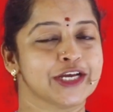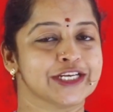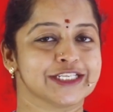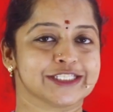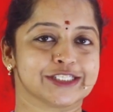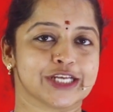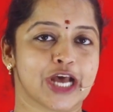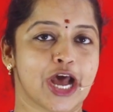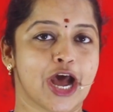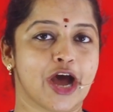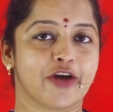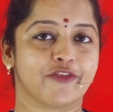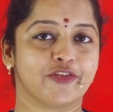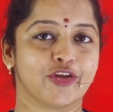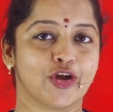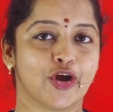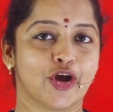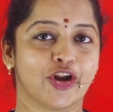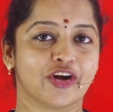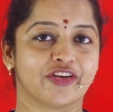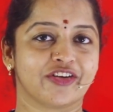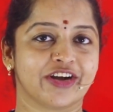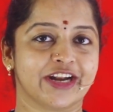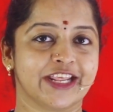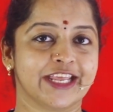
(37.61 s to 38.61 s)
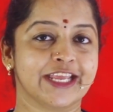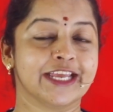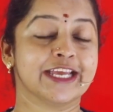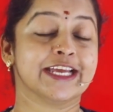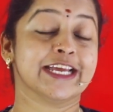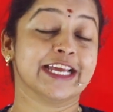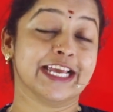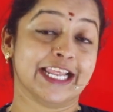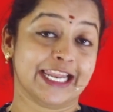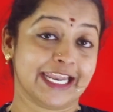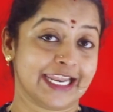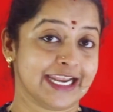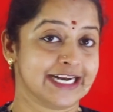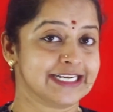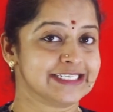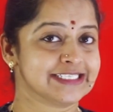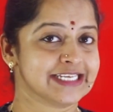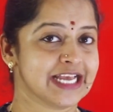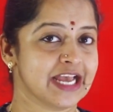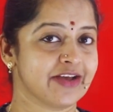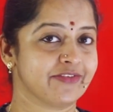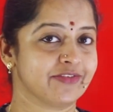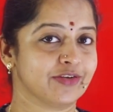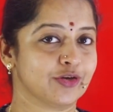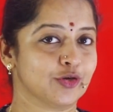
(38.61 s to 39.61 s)
So, are we all ready? Let's
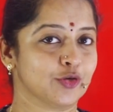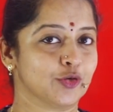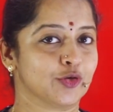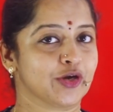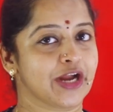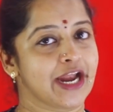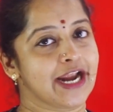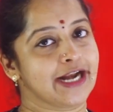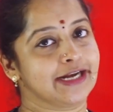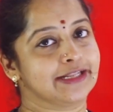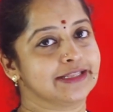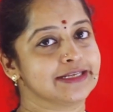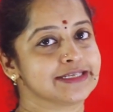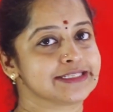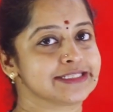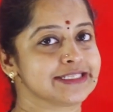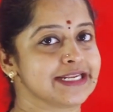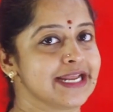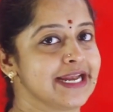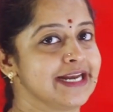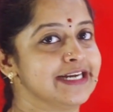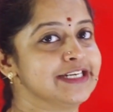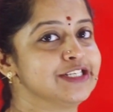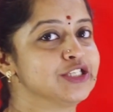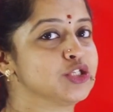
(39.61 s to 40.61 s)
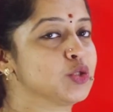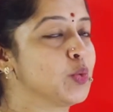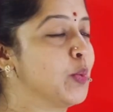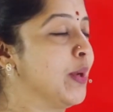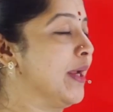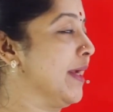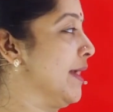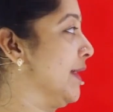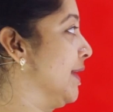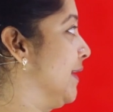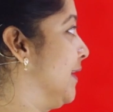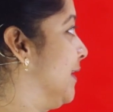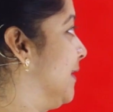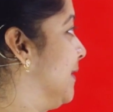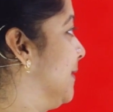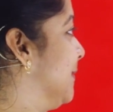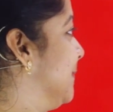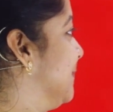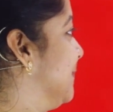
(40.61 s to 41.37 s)
have a look at the slides quickly.